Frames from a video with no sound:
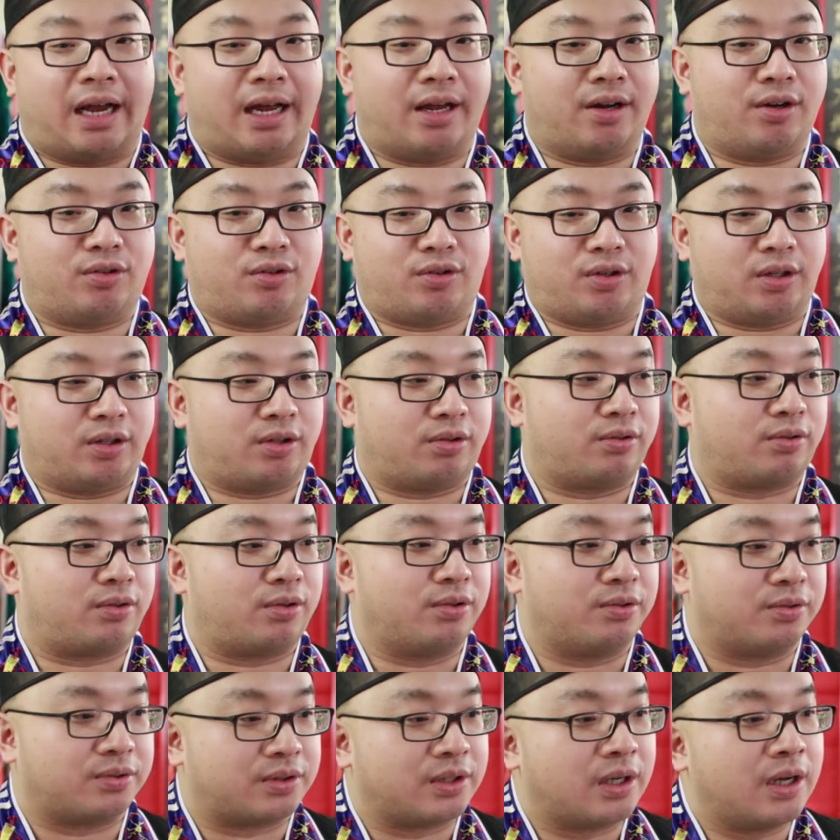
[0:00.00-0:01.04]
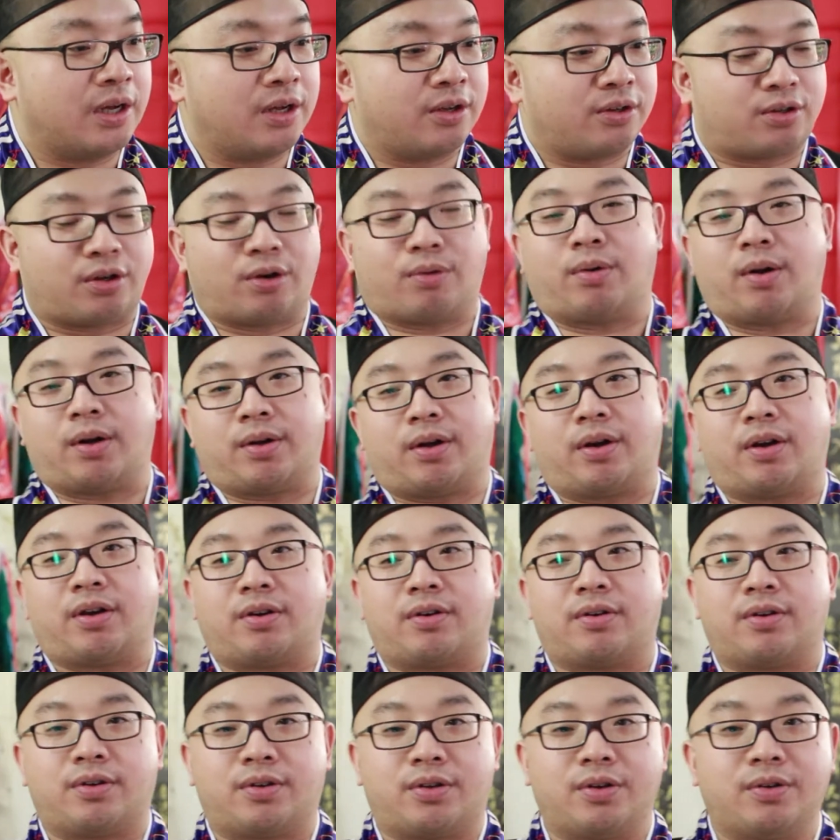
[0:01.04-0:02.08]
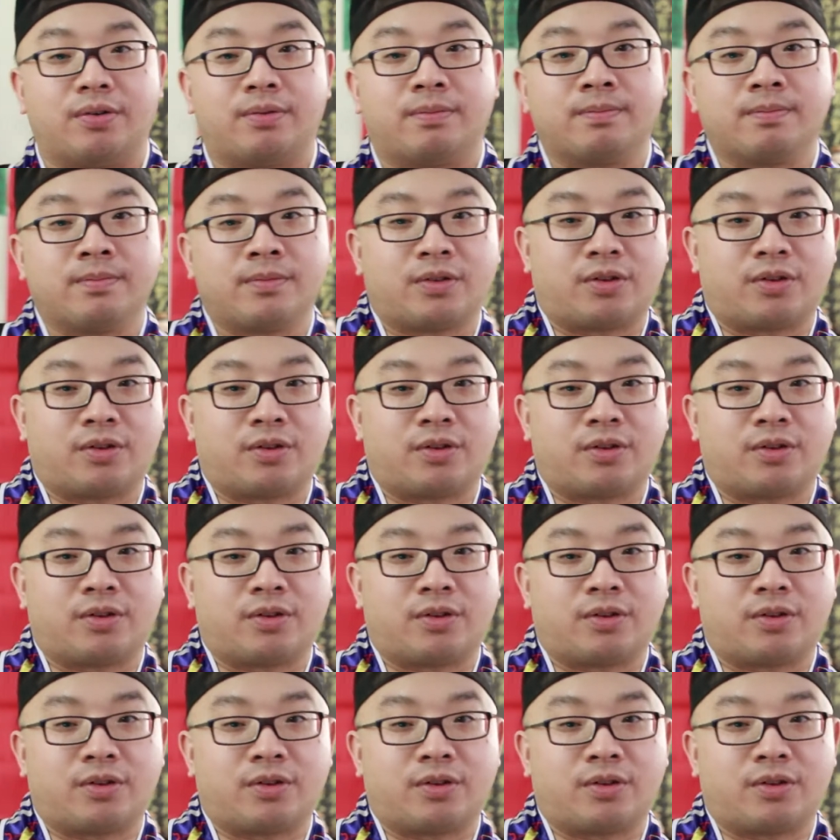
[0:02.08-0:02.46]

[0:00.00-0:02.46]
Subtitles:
energy to use. So what are you going to do?